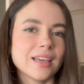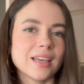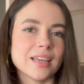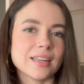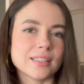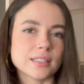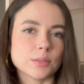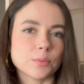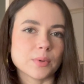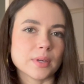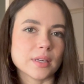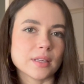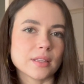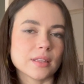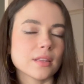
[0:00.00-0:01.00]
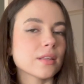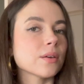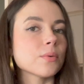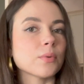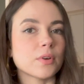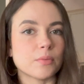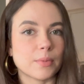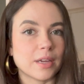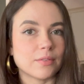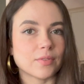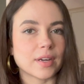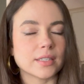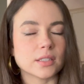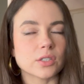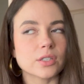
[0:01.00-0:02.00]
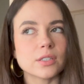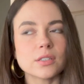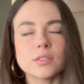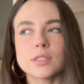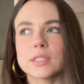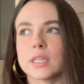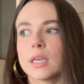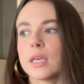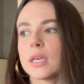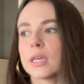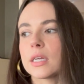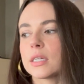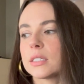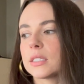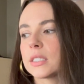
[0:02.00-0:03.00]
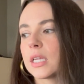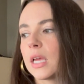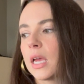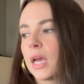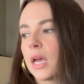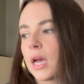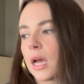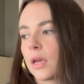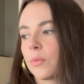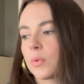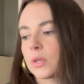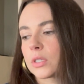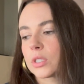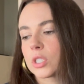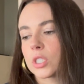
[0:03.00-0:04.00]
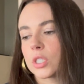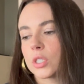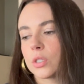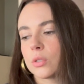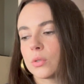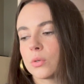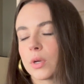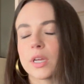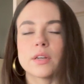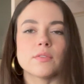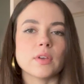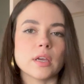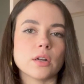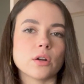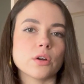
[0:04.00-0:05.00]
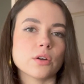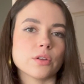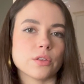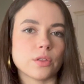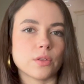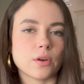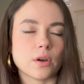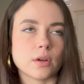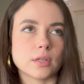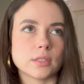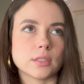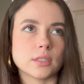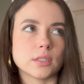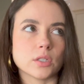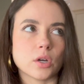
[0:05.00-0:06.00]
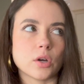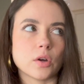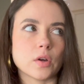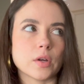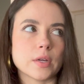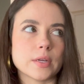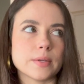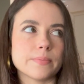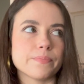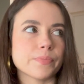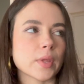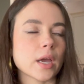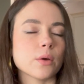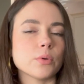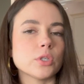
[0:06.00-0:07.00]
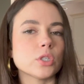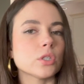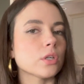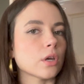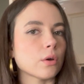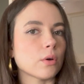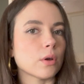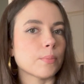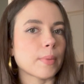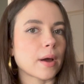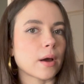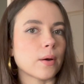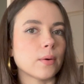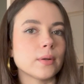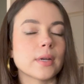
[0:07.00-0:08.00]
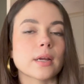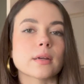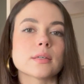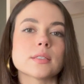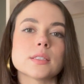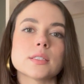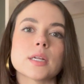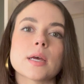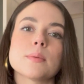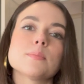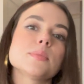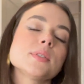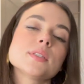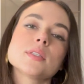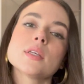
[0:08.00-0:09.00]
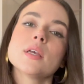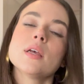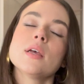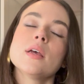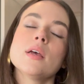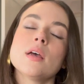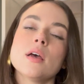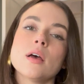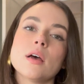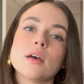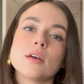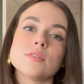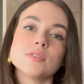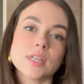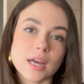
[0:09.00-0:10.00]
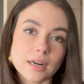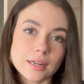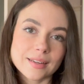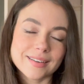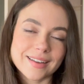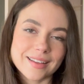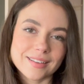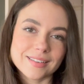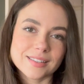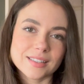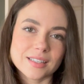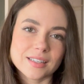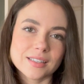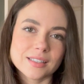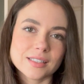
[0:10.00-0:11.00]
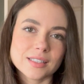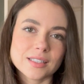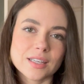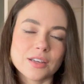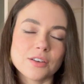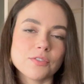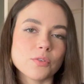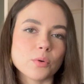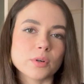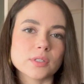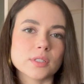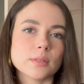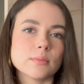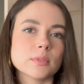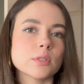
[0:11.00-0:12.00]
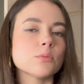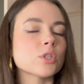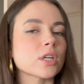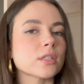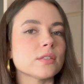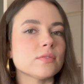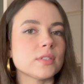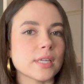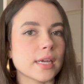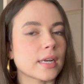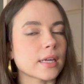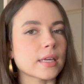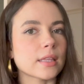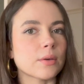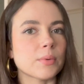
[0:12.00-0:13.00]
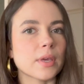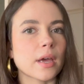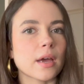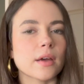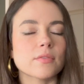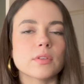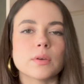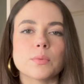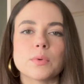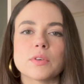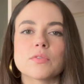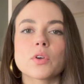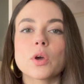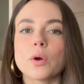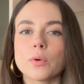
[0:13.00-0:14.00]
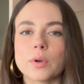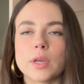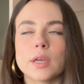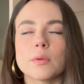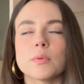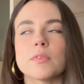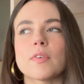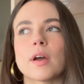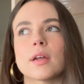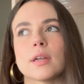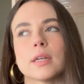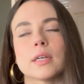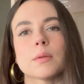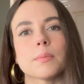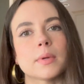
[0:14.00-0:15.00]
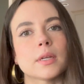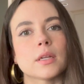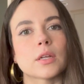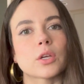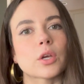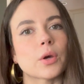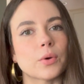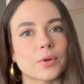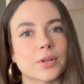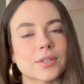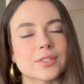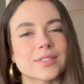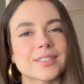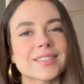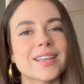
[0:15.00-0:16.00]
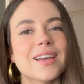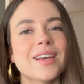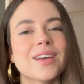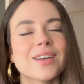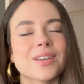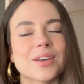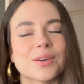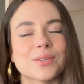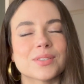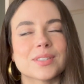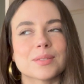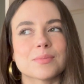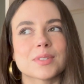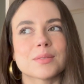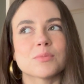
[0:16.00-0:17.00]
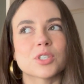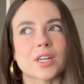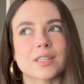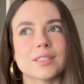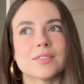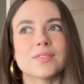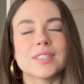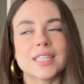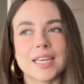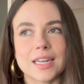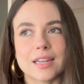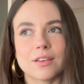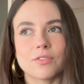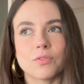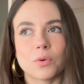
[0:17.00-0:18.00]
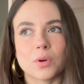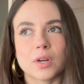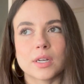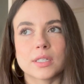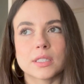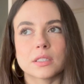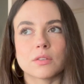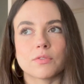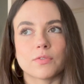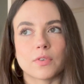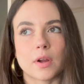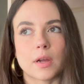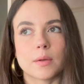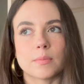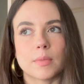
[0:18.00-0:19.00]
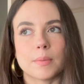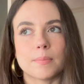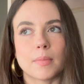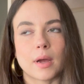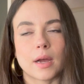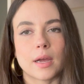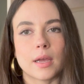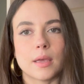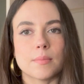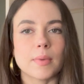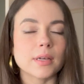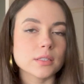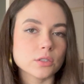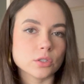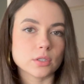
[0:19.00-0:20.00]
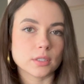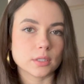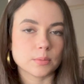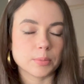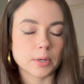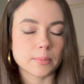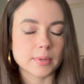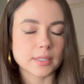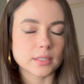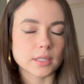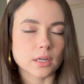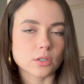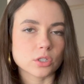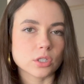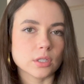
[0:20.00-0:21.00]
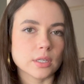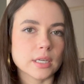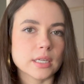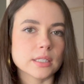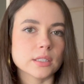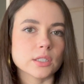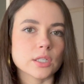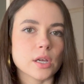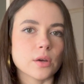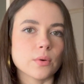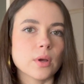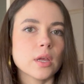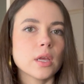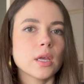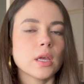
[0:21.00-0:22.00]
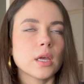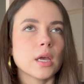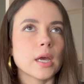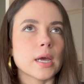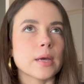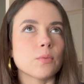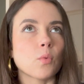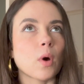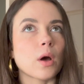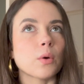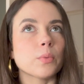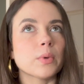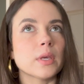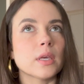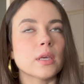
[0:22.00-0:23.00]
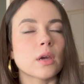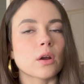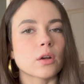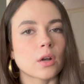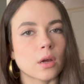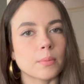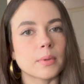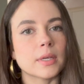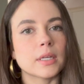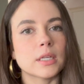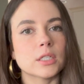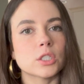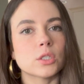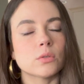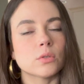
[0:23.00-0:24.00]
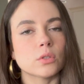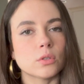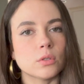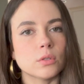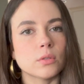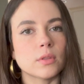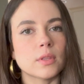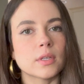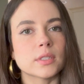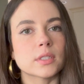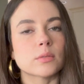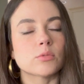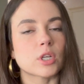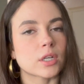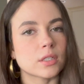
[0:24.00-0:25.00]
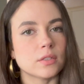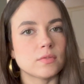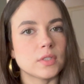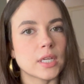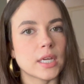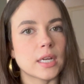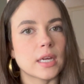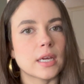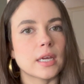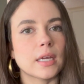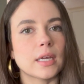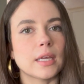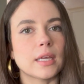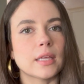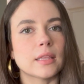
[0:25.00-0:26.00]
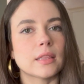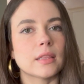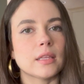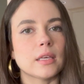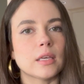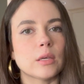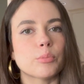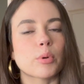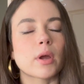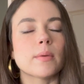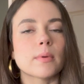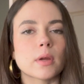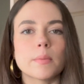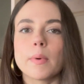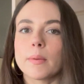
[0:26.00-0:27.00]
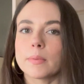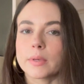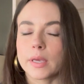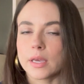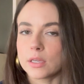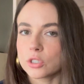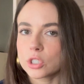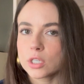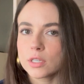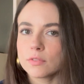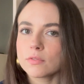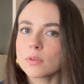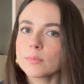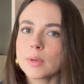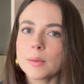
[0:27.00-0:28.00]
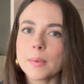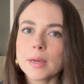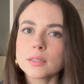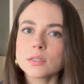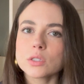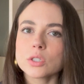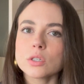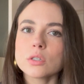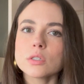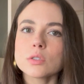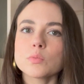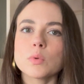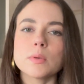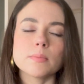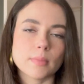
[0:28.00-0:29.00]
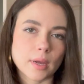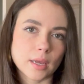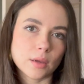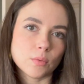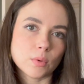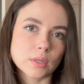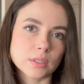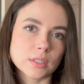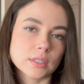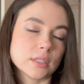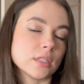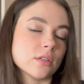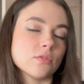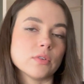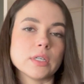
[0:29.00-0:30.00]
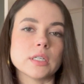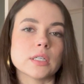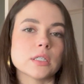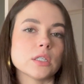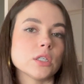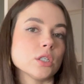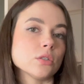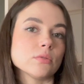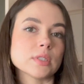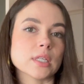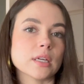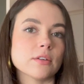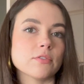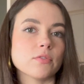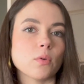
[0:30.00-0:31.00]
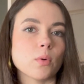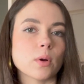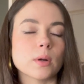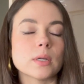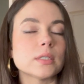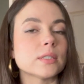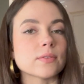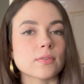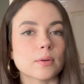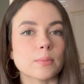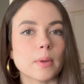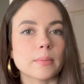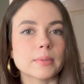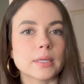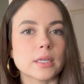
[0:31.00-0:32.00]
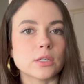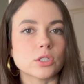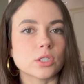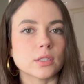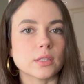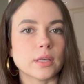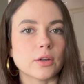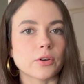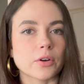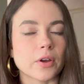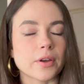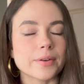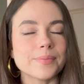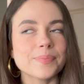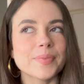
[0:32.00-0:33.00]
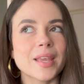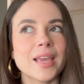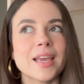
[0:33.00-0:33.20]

It is with one of my advisors, and I want to kind of get her thoughts on how we should go about next steps of data analysis for some subjective data that we have that we've coded. We've had independent coders code some subjective data for us from my master's experiments, actually. And so um, while we are not planning to include the subjective data in the primary publication from my master's, we might want to see if we can use it for a different publication later on.